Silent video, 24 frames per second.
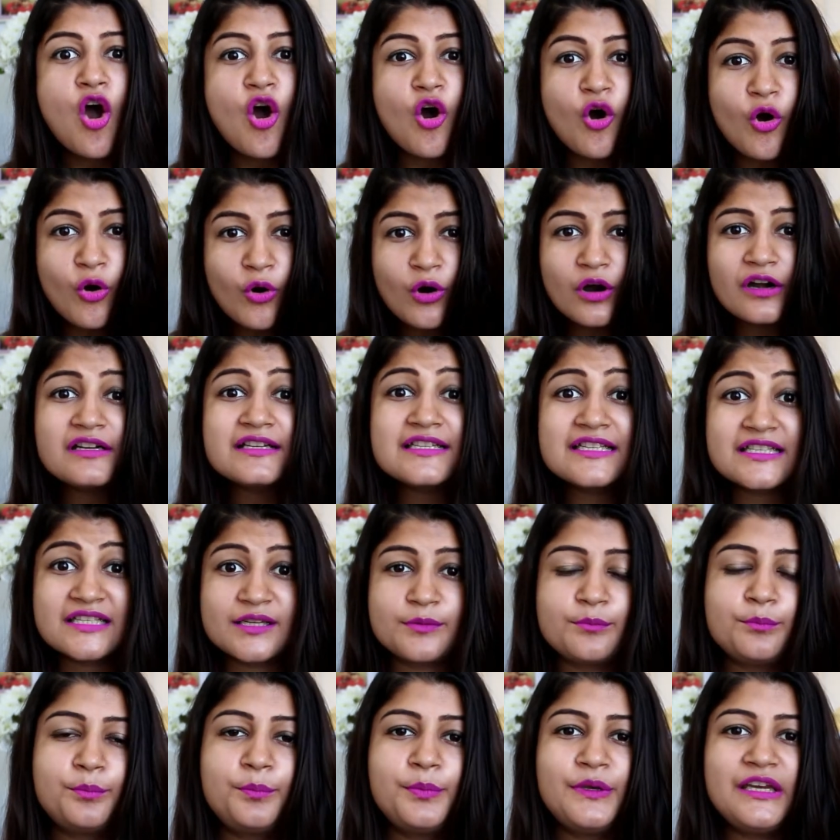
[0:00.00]
or
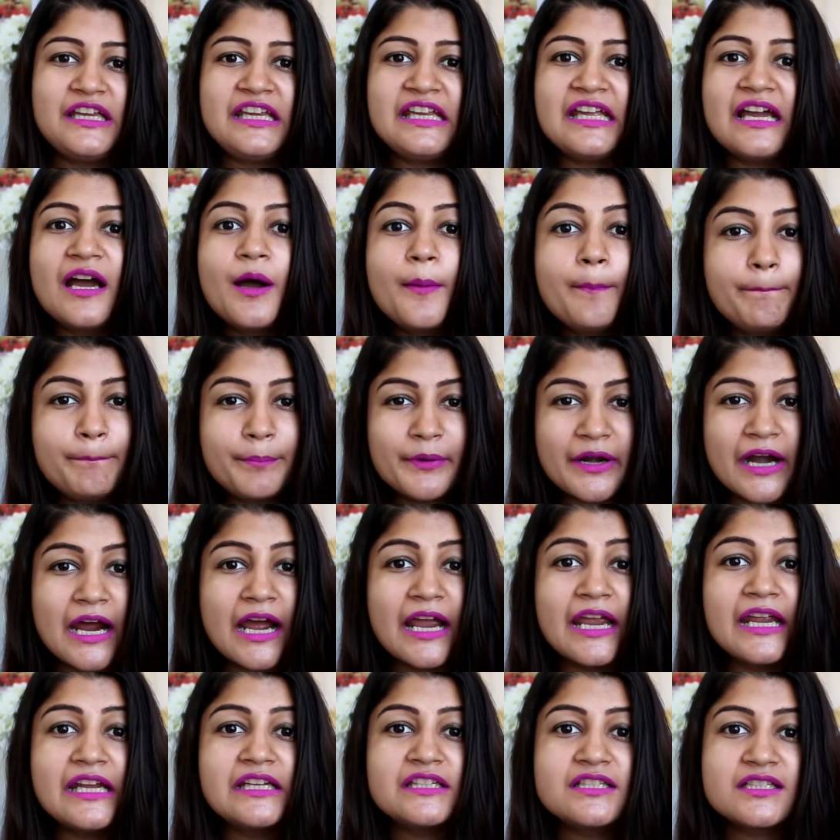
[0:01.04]
simply a
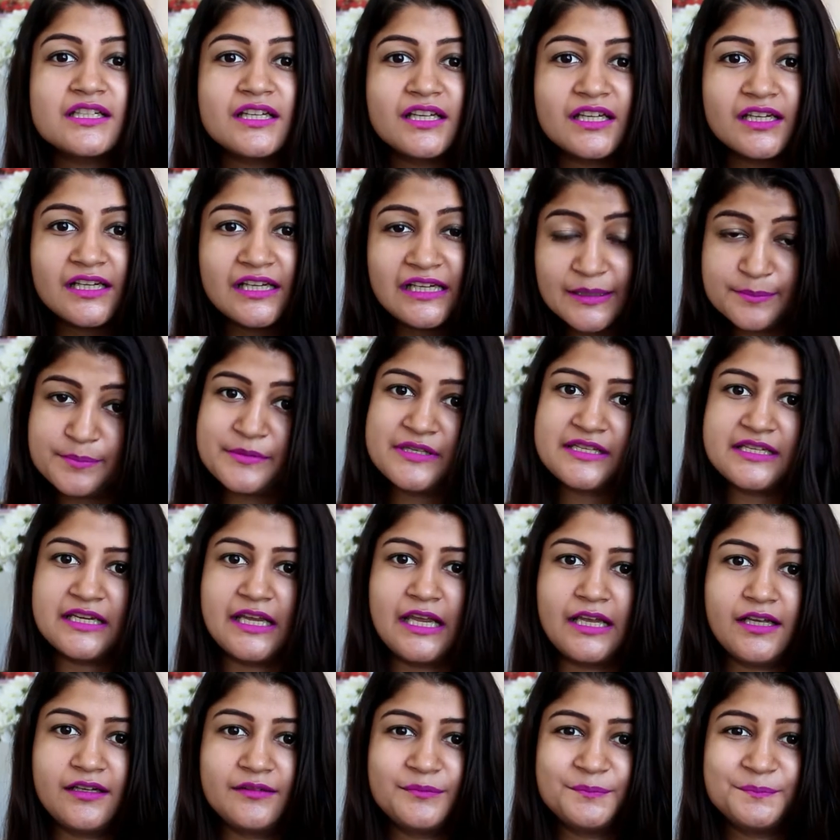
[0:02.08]
bright
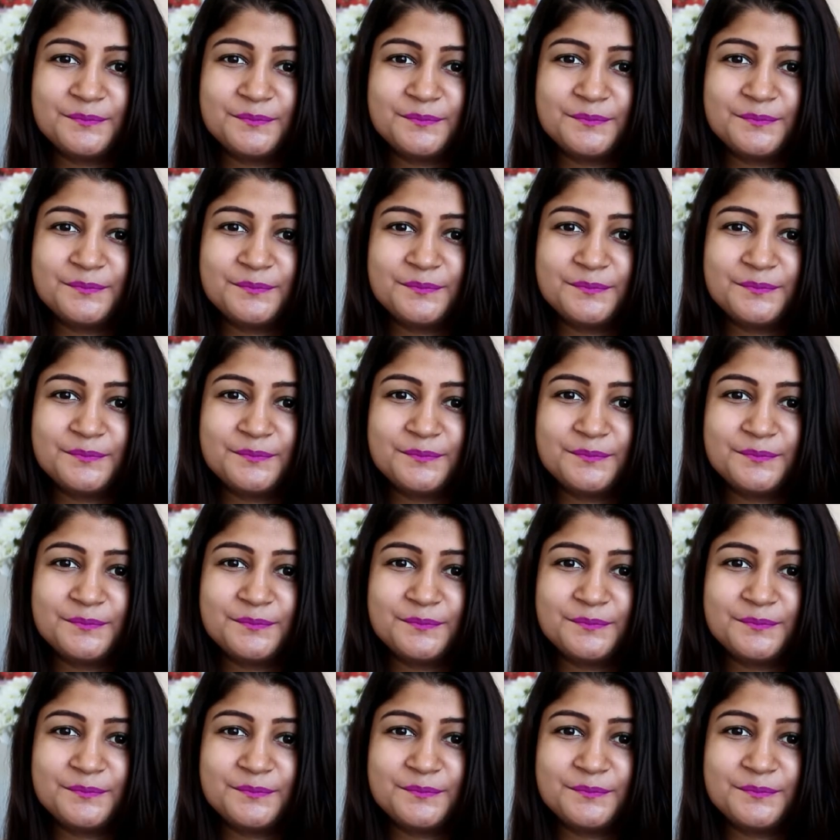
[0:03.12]
lipstick.